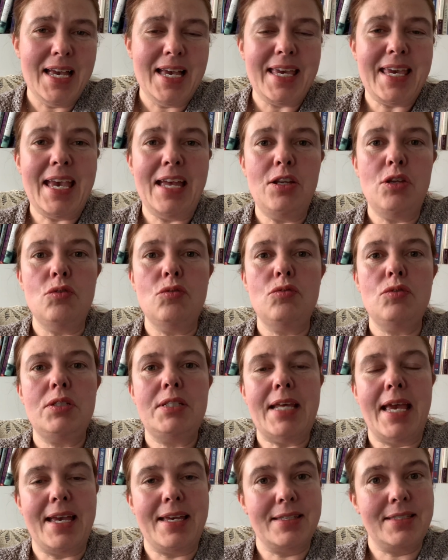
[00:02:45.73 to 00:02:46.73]
Can you
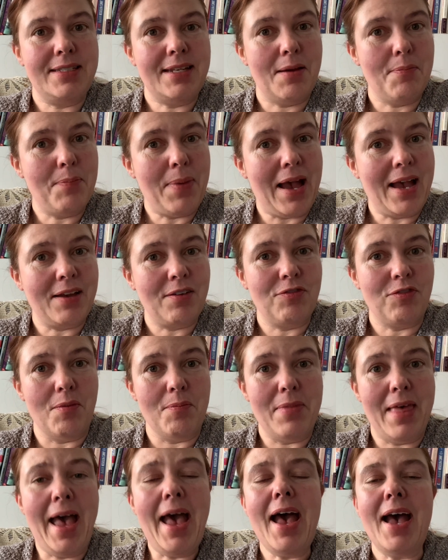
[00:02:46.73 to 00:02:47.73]
take a step back
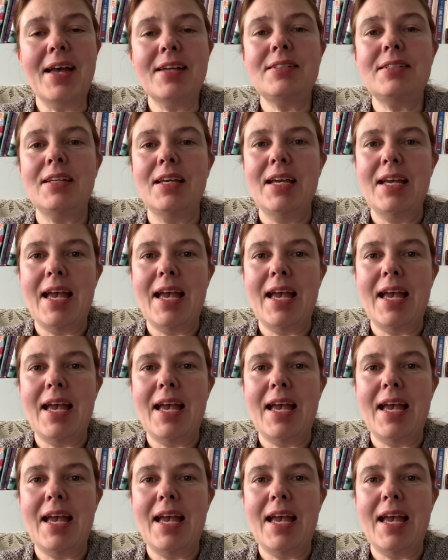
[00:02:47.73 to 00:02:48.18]
from that